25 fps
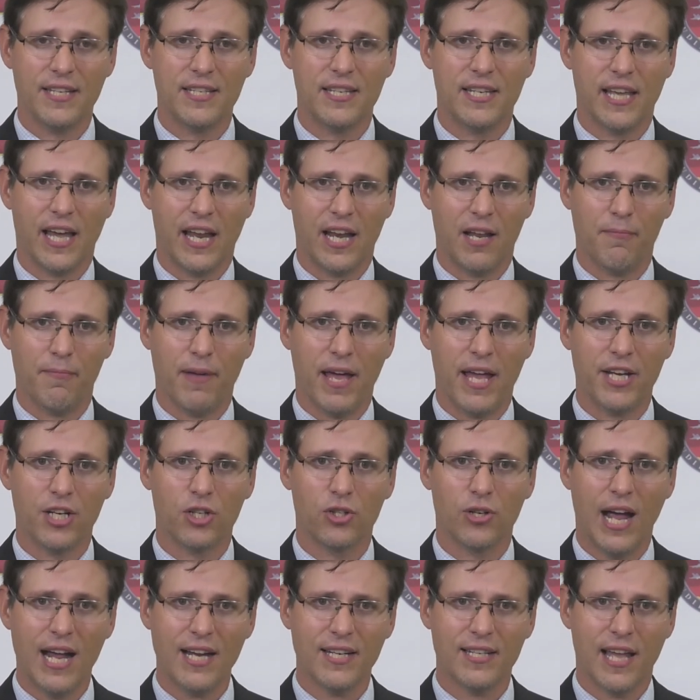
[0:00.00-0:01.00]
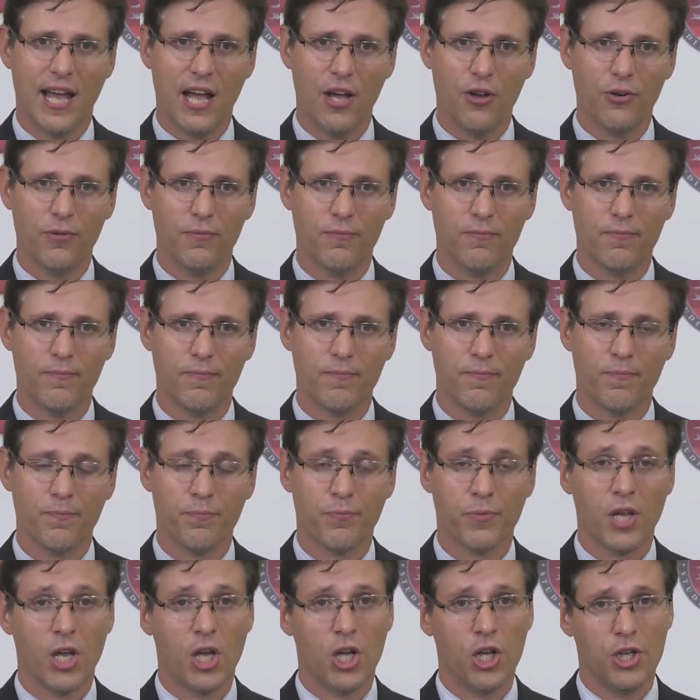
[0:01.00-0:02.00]
Tiananmen crackdown.
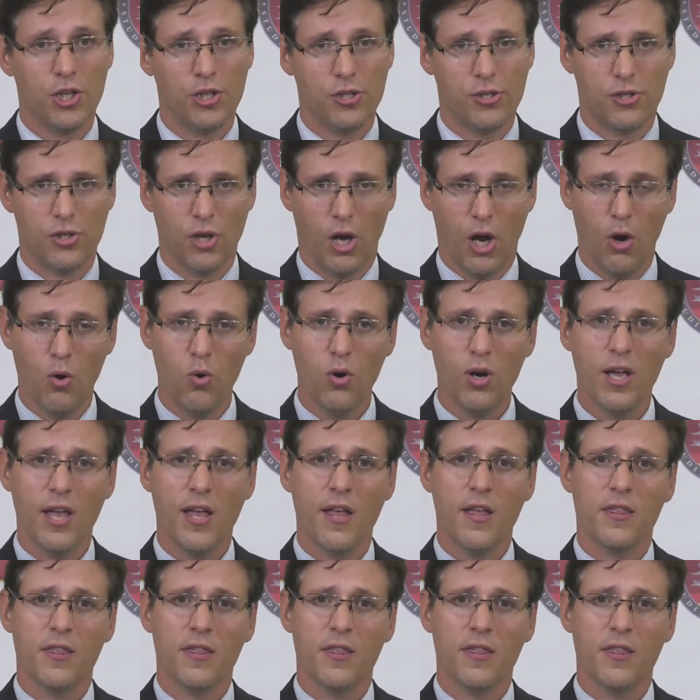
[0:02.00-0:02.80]
So,